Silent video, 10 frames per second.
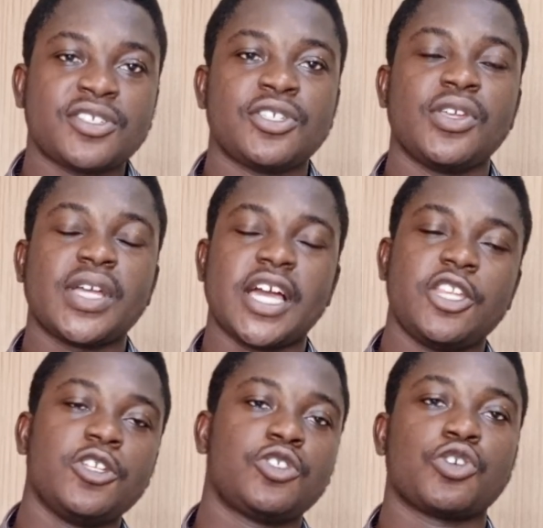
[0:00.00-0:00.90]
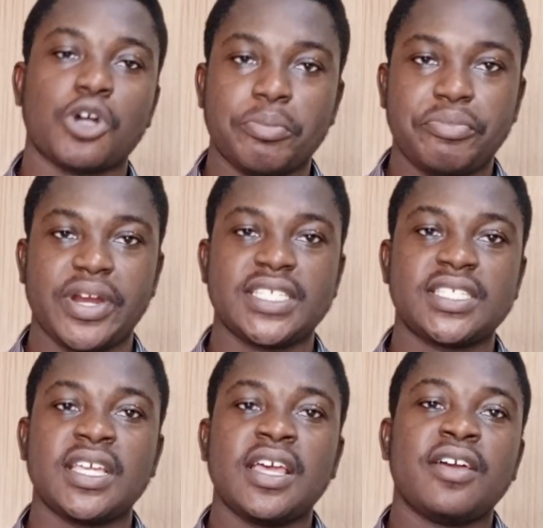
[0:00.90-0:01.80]
you can use to compress
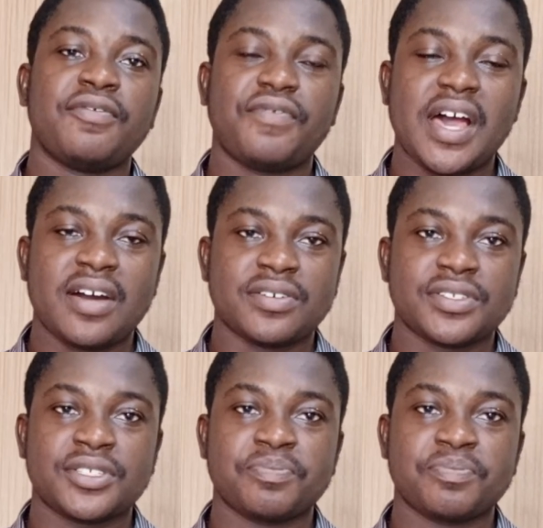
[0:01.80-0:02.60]
files.